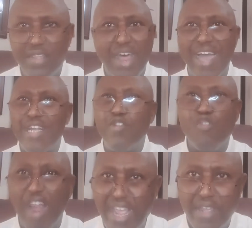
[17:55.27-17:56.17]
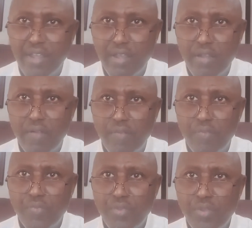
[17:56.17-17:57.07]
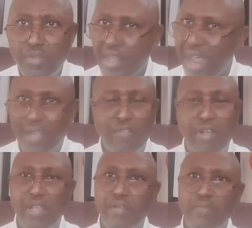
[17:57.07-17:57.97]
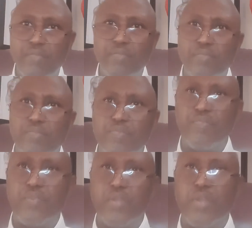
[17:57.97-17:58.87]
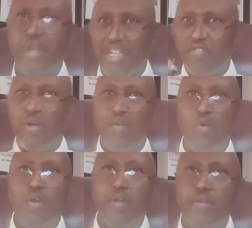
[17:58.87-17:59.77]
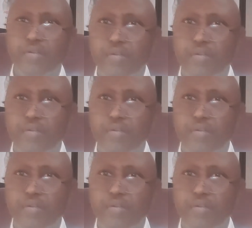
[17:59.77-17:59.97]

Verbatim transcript: You're not great. You're not great. And that's my word.